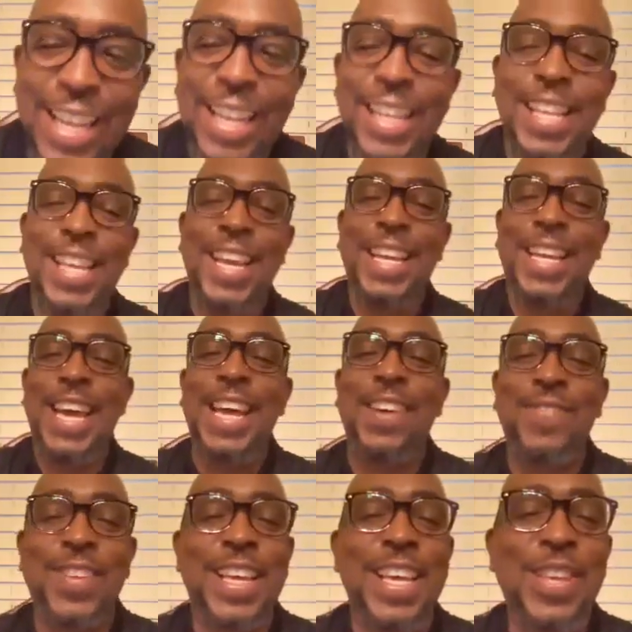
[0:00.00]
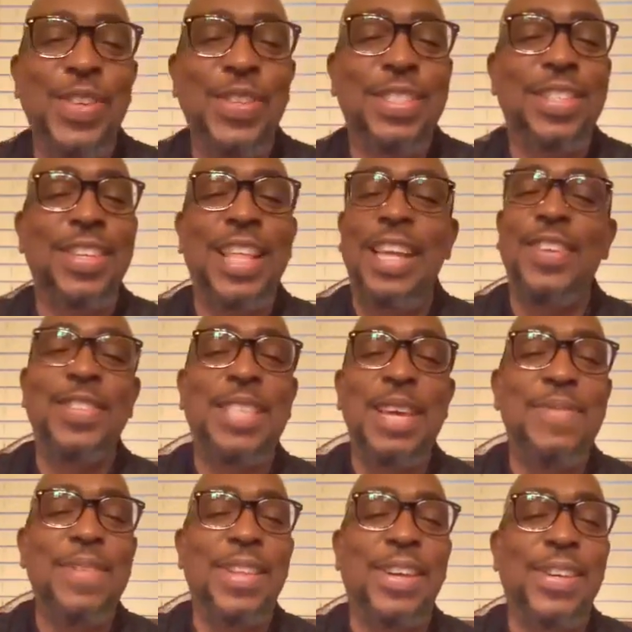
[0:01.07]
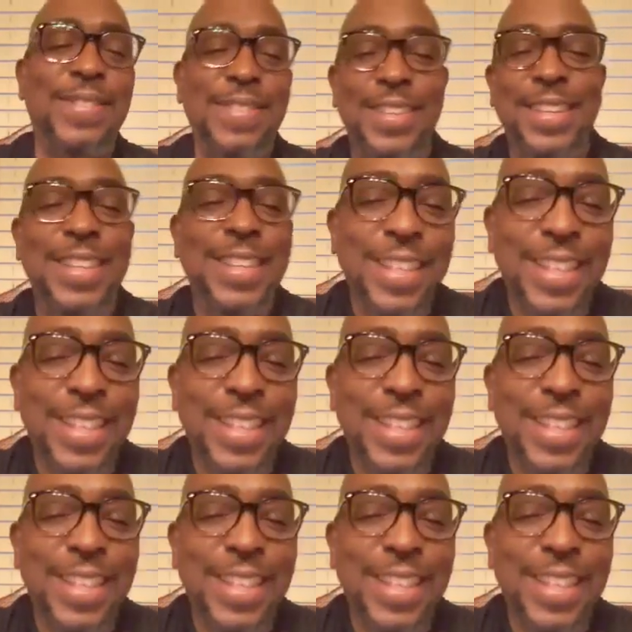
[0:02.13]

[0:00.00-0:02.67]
that. I got, I'm going to get used to it. It' going to take me long.